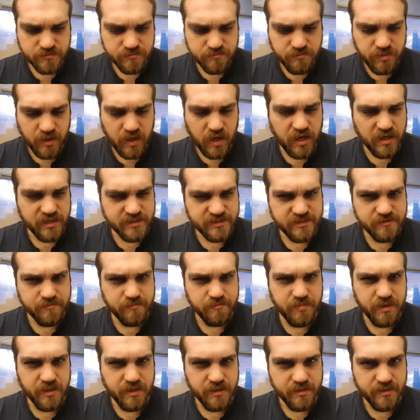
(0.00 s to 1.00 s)

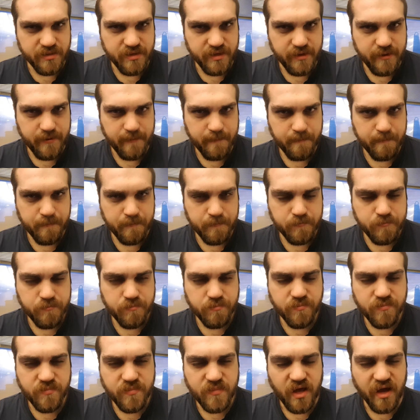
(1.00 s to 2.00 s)
possibility.
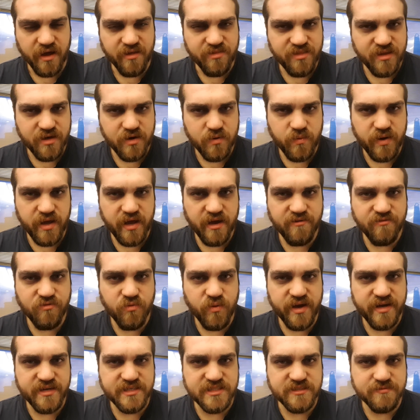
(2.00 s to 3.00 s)
I think we have
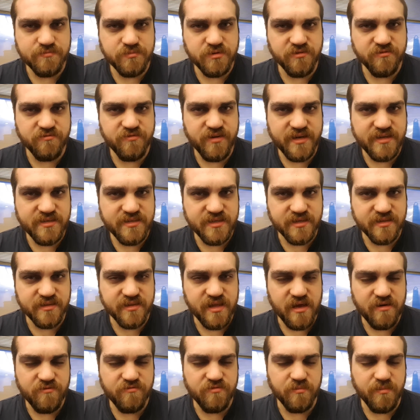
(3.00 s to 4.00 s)
ways of preventing
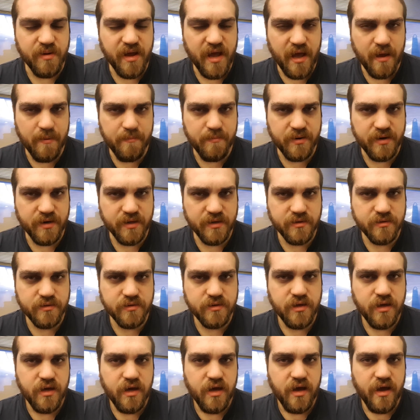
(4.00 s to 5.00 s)
that from happening.
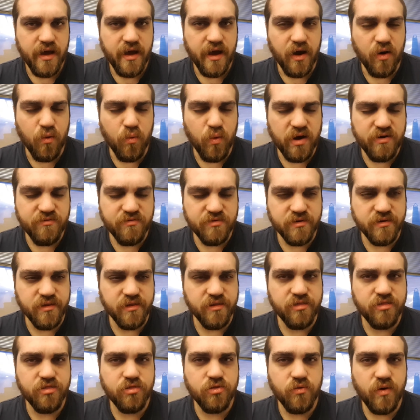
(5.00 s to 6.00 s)
However, the
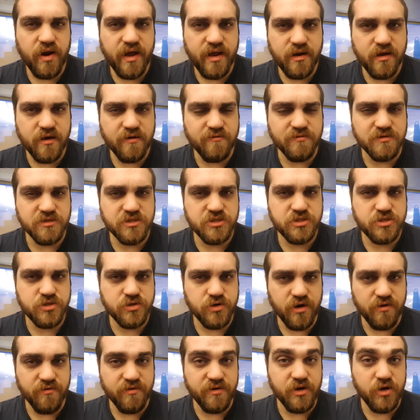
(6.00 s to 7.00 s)
threat of
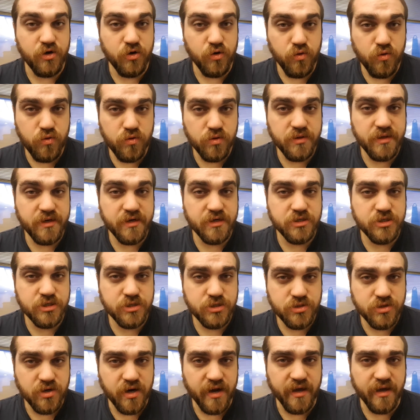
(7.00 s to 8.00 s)
a nuclear
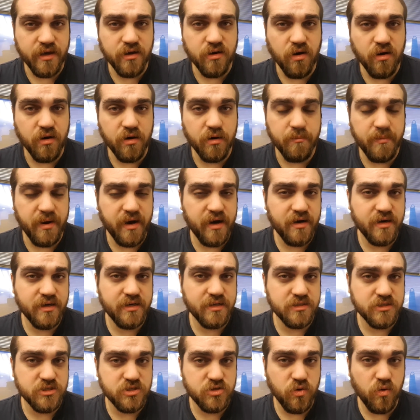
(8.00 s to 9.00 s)
strike on
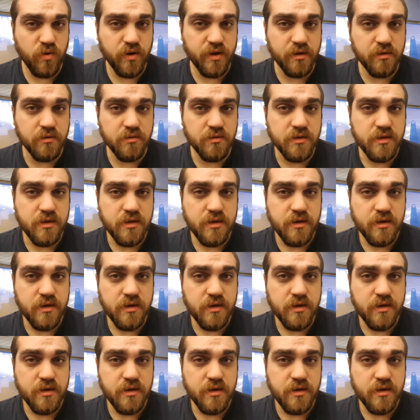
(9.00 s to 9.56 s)
American soil